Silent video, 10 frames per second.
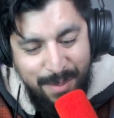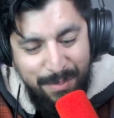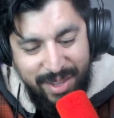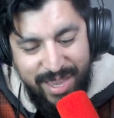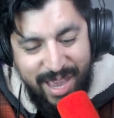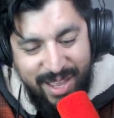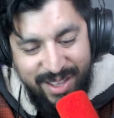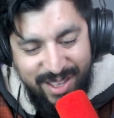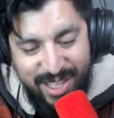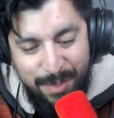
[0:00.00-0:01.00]
But yeah,
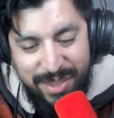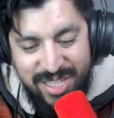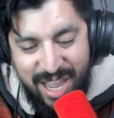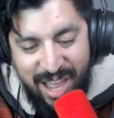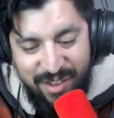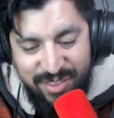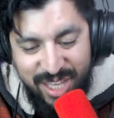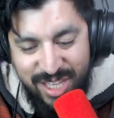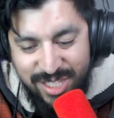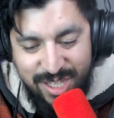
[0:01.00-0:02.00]
in the meantime, I have
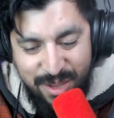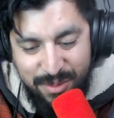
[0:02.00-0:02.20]
these.